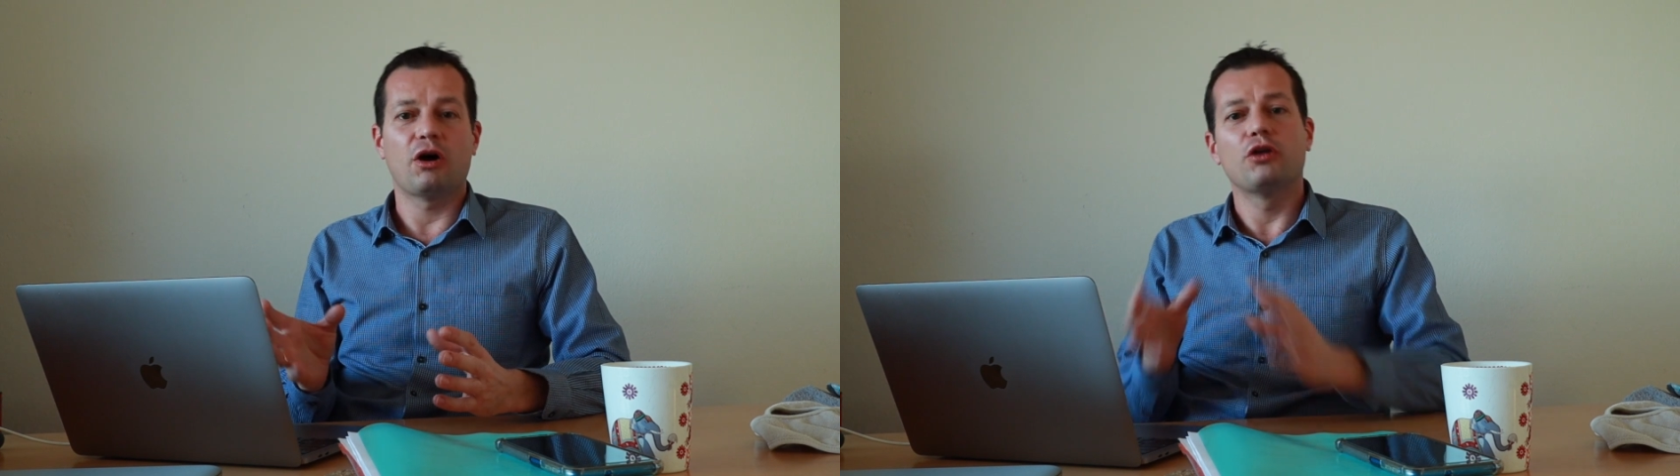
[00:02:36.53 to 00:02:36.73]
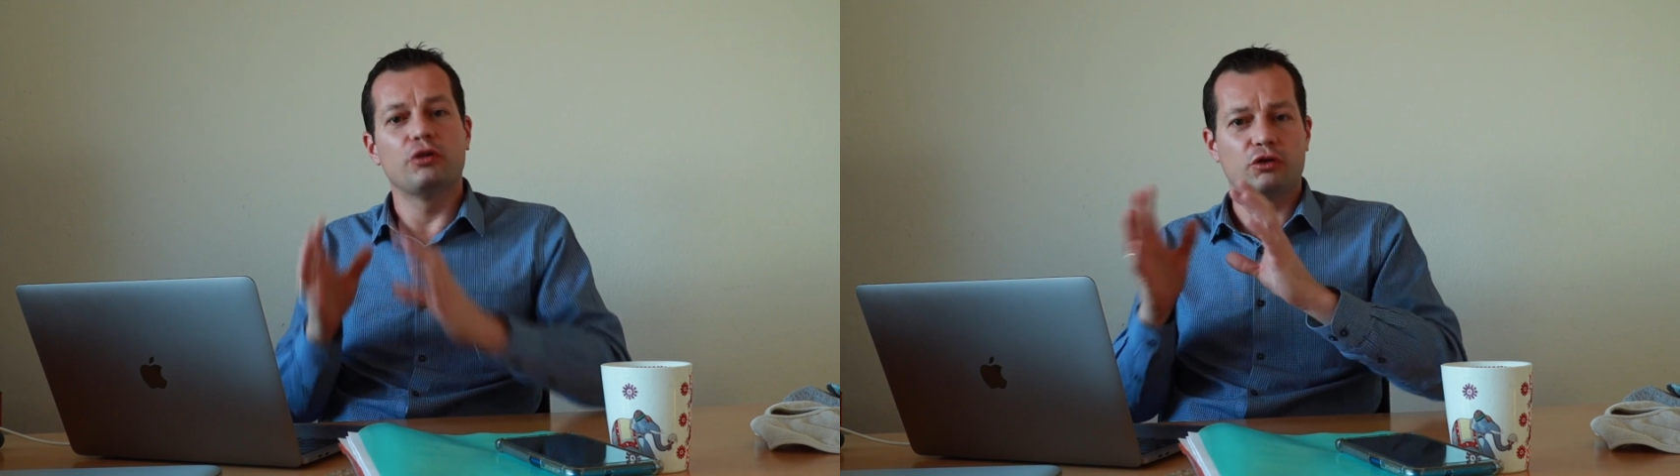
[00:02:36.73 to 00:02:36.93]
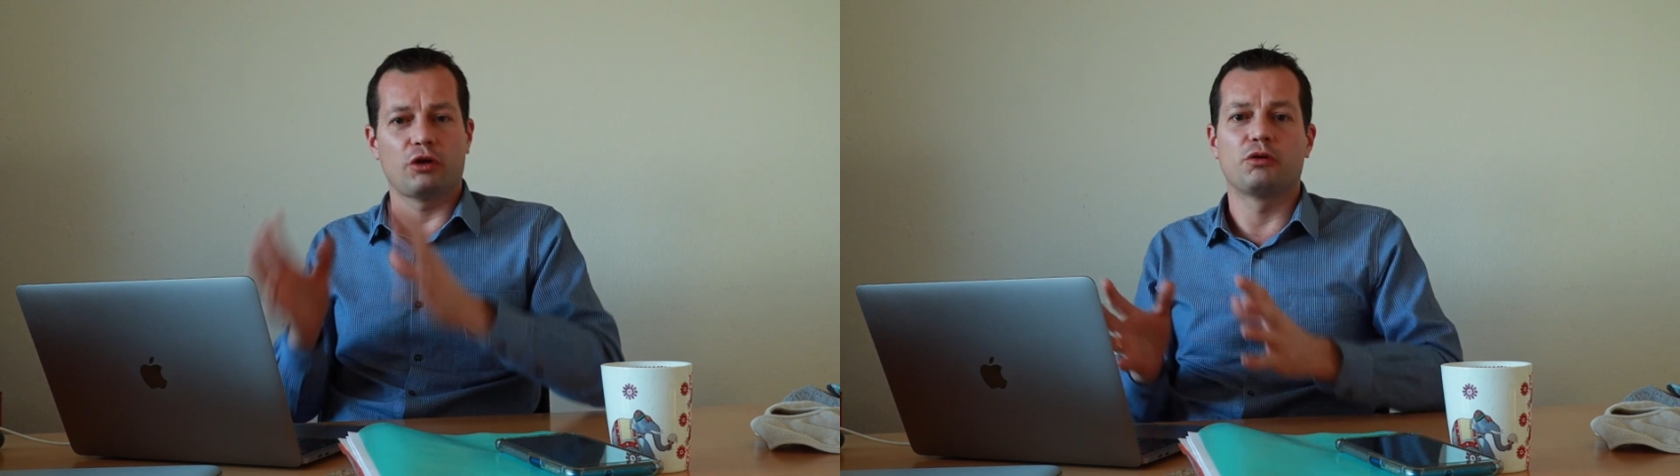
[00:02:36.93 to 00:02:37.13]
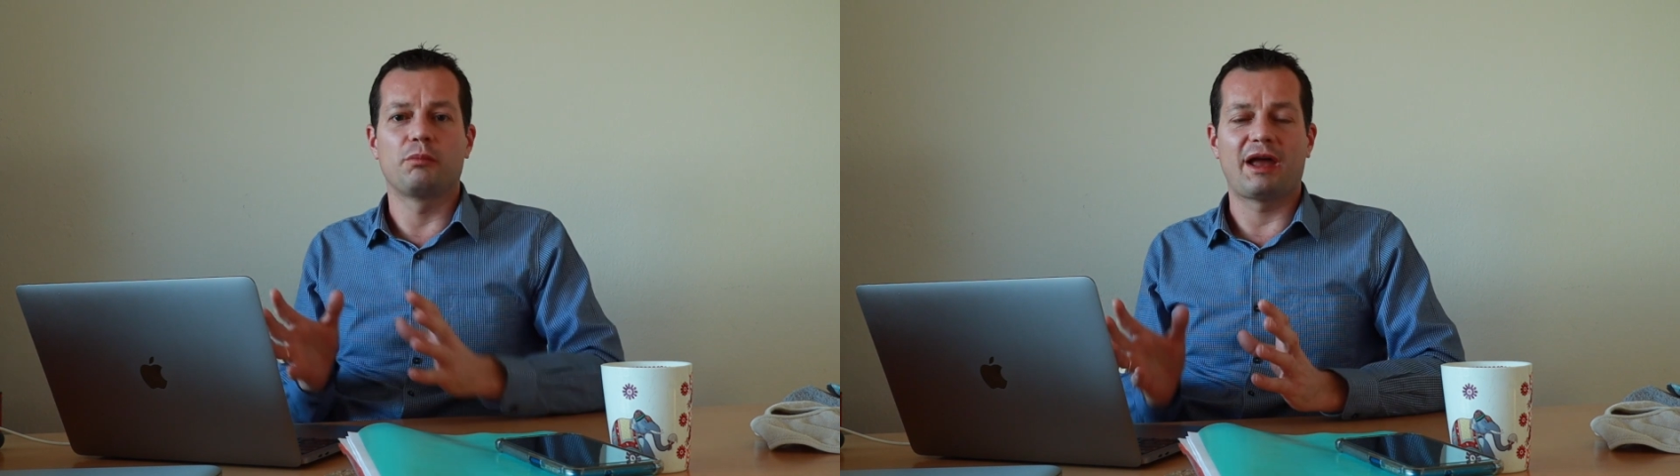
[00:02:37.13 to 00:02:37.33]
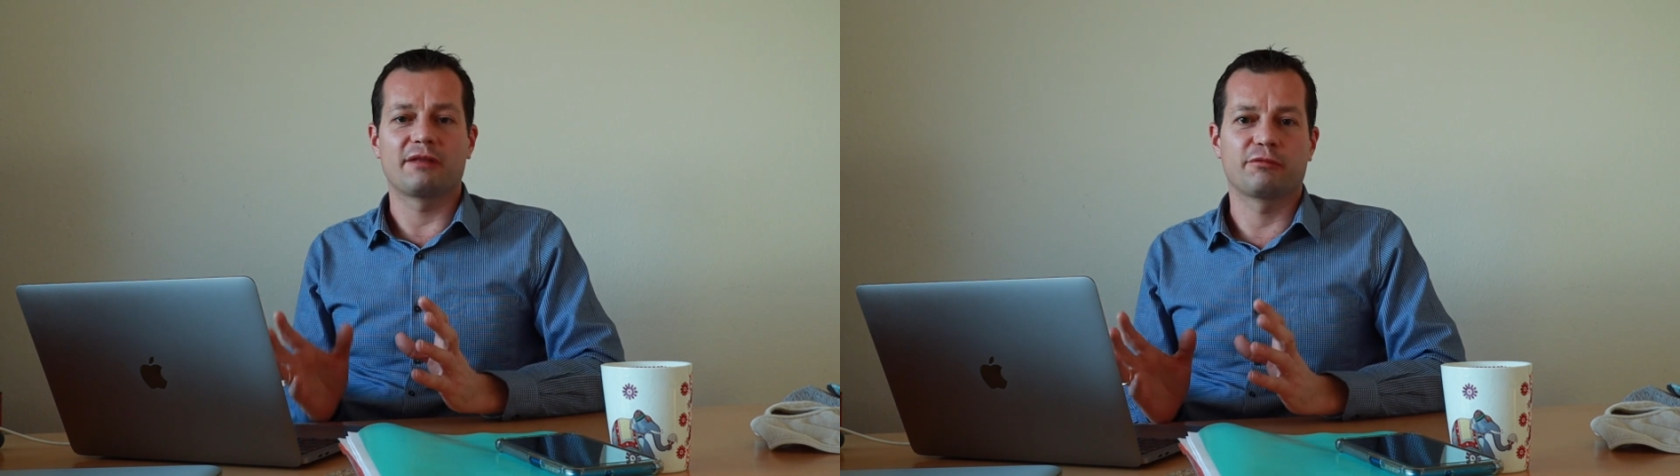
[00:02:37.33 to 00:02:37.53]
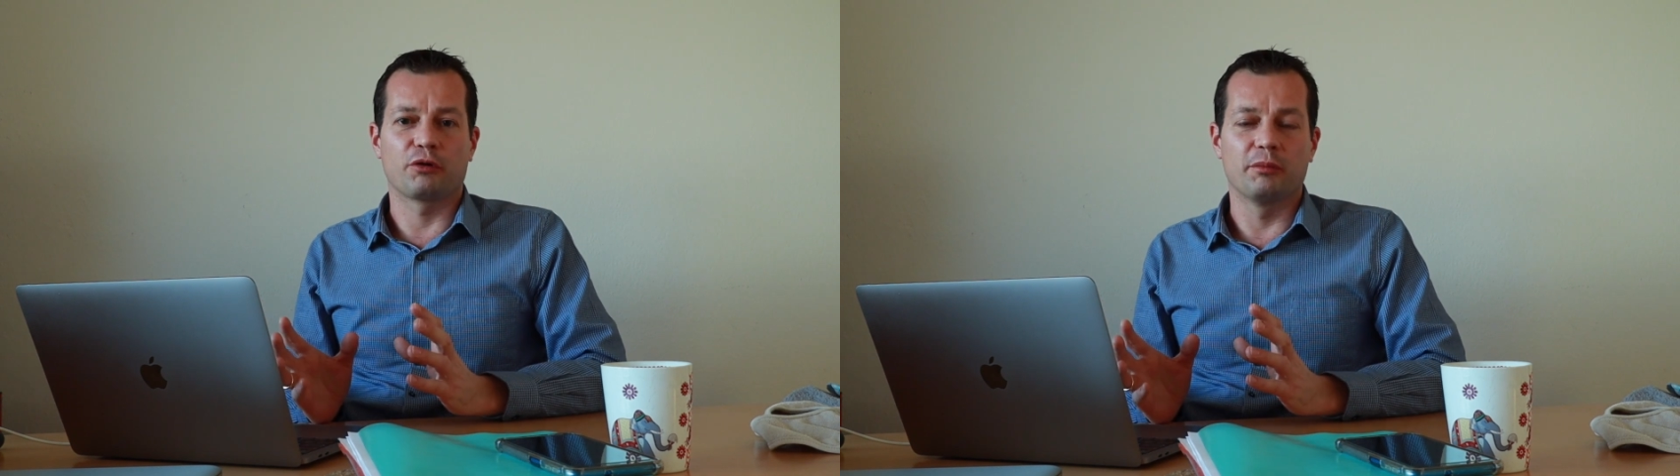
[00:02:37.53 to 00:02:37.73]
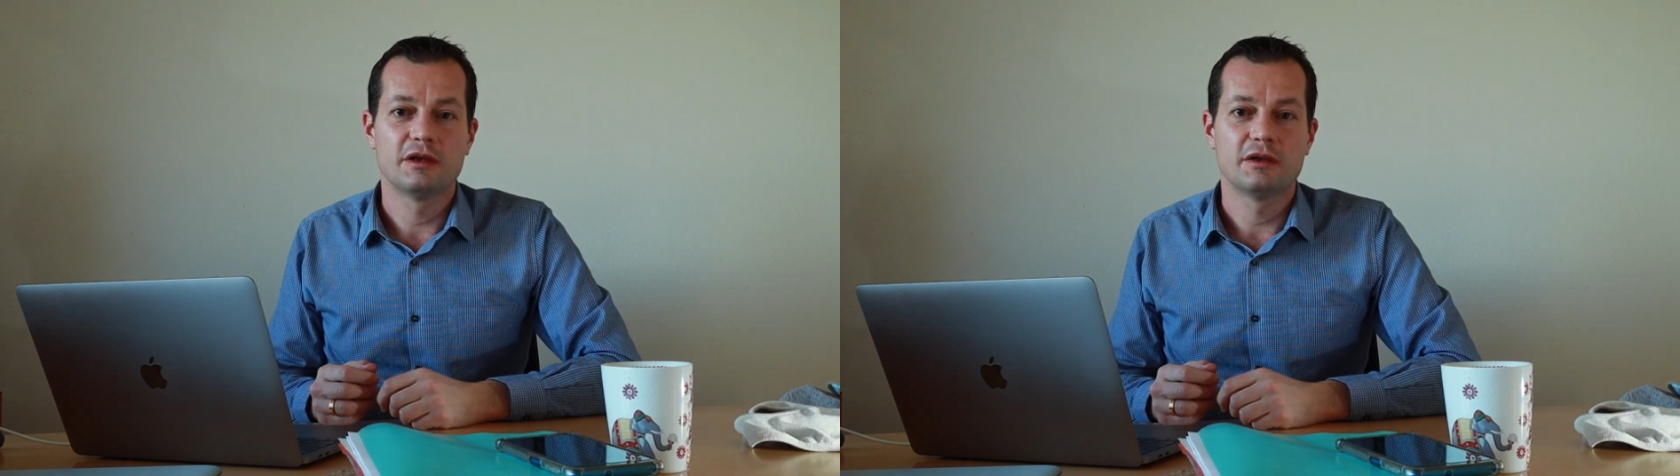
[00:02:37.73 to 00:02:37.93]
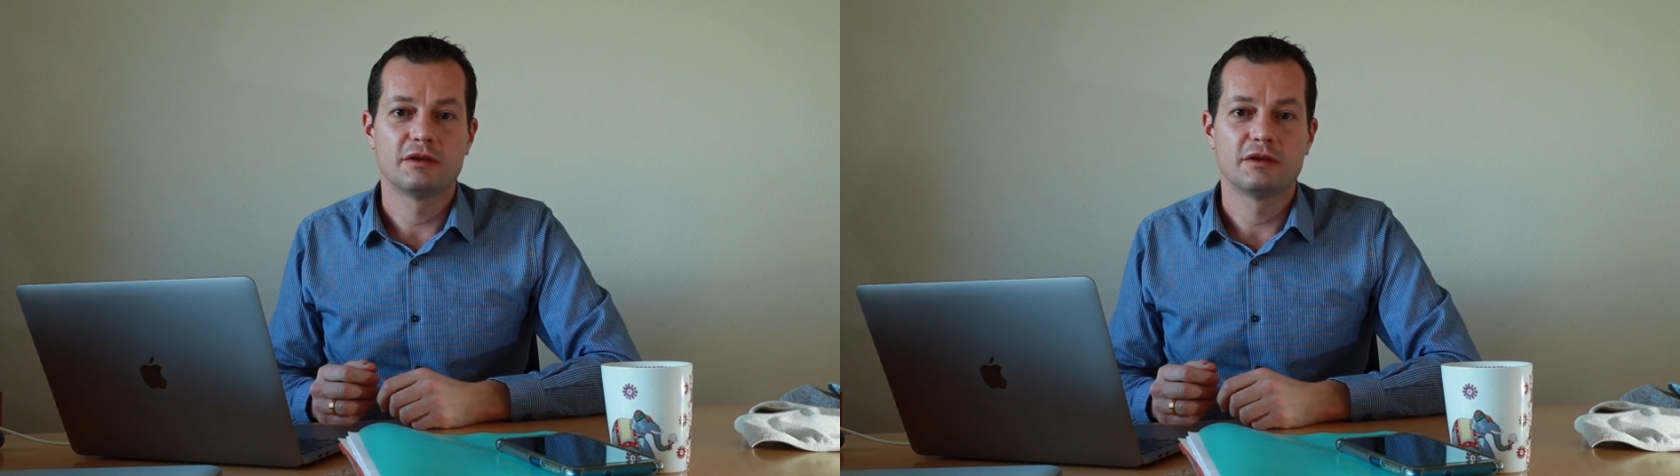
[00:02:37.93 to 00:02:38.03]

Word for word: on another platform.